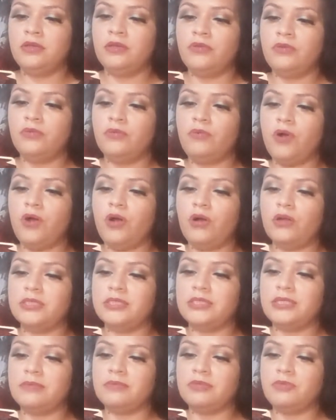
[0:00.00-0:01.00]
the wall
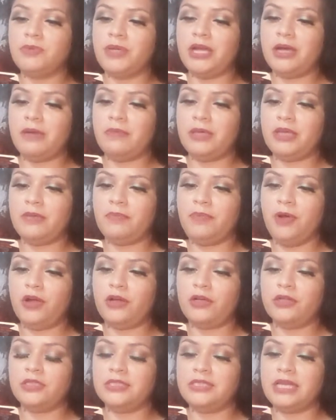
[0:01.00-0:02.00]
seemed to be coming
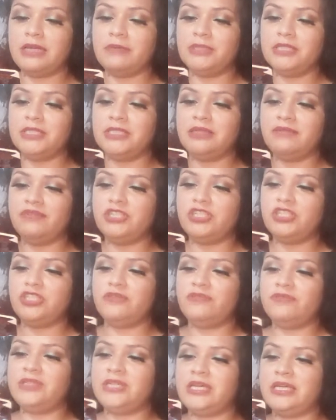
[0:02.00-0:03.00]
apart, segments of it
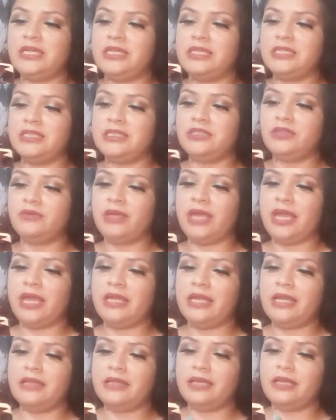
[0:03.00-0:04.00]
shifting and
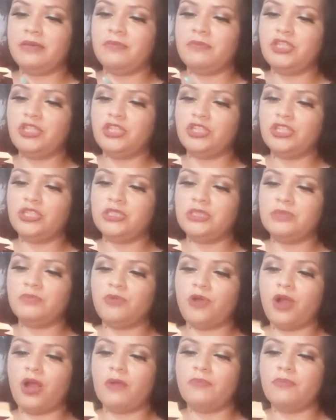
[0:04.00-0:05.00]
dislocating like a magician's
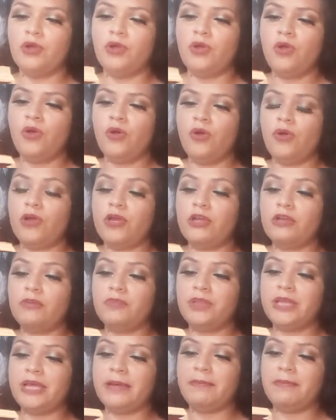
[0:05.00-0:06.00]
prop,
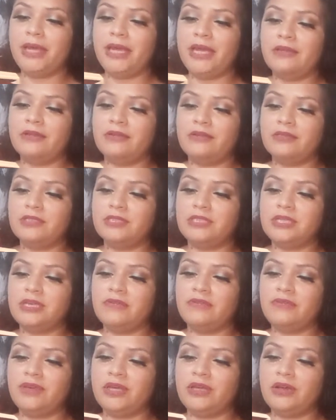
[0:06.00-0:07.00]
oiled panels
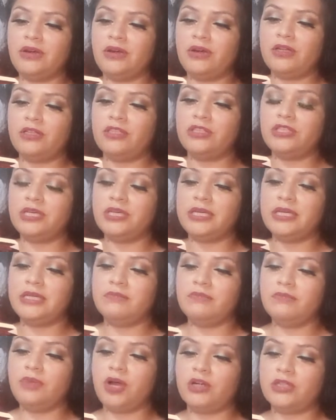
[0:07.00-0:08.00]
giving on to
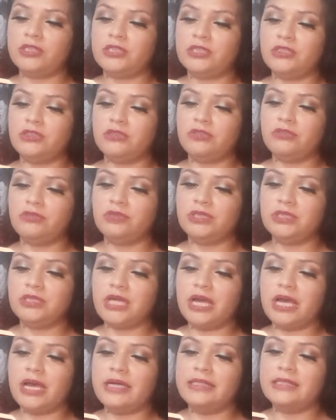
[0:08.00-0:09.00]
hidden boxes, whose
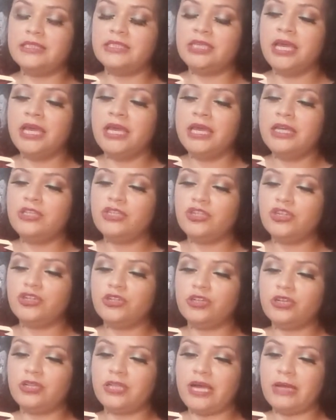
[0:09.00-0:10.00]
sides in
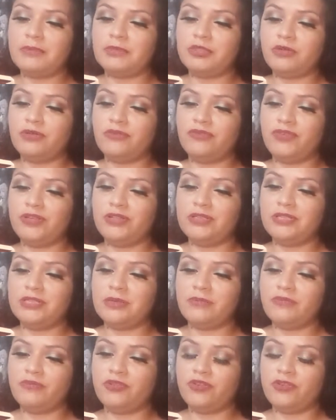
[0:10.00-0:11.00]
turn collapsed to reveal
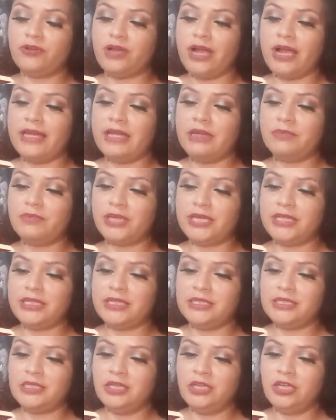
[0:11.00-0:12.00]
some further hiding
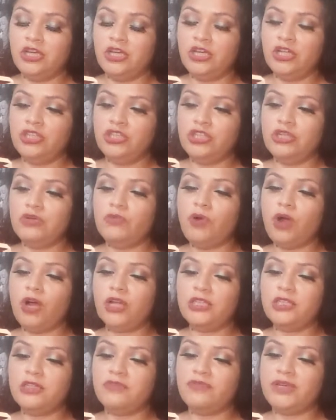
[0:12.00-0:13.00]
place. She
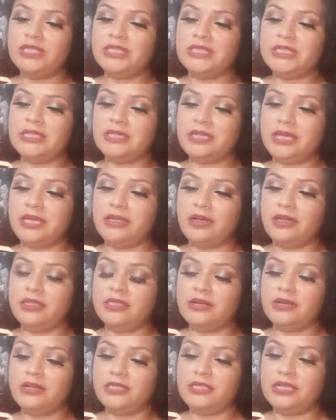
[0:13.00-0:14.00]
watched fixedly, not
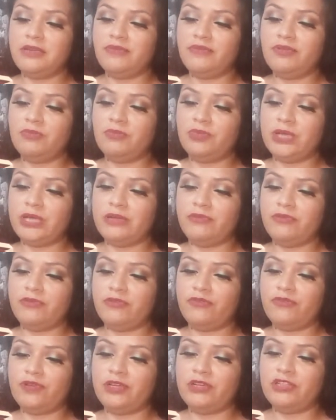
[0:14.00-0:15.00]
daring to even blink
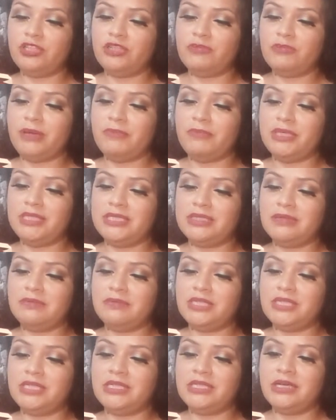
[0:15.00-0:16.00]
for fear she might miss some
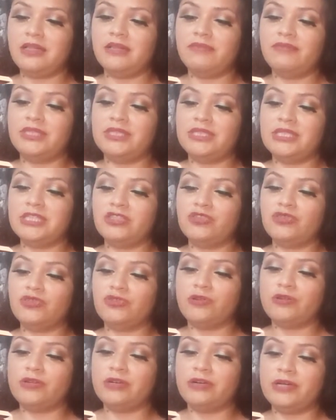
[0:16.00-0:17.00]
detail of this
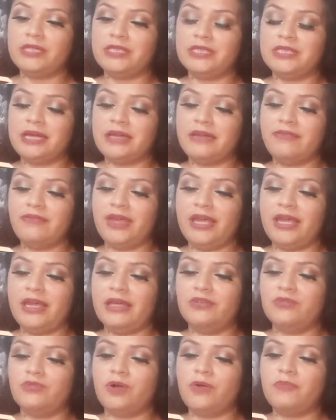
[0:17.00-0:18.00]
extraordinary sleight of
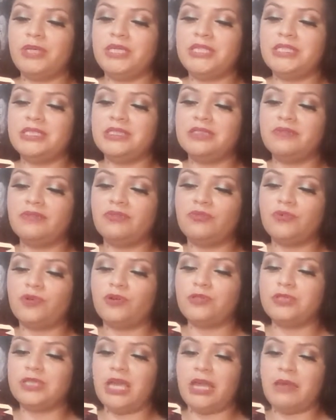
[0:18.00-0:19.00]
hand, while pieces of the
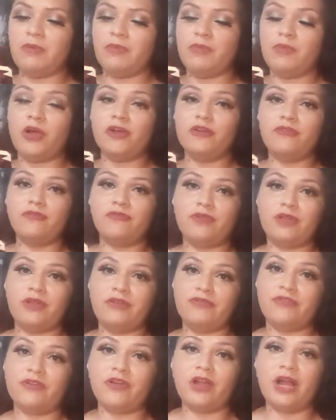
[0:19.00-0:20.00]
world came apart in
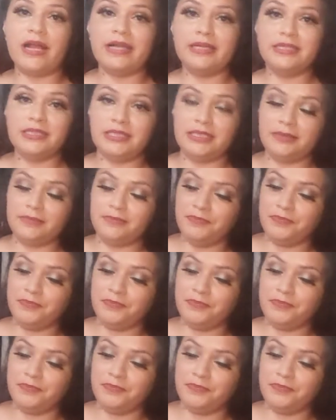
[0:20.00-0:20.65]
front of her eyes.